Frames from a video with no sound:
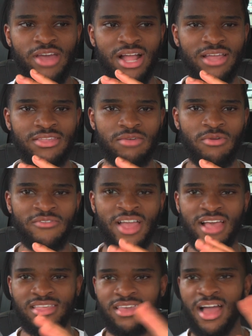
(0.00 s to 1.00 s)
reality, whether
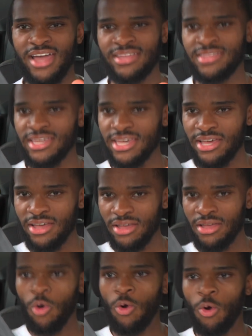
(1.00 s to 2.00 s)
that's an idea
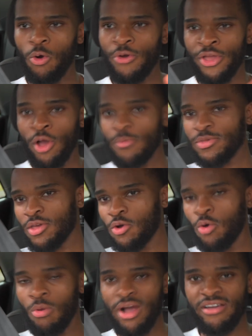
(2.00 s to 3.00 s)
or an
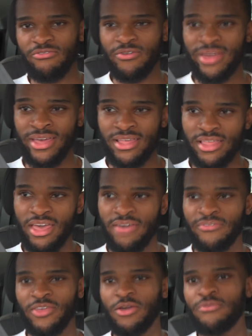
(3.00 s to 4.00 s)
obstacle, whatever it is,
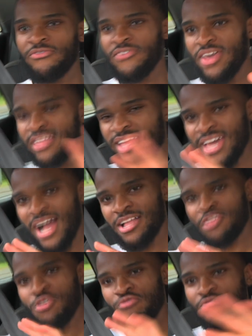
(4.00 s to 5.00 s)
if it don't fit in, they kind
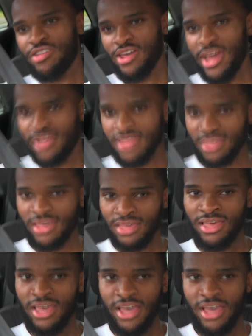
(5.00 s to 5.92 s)
of just reject it.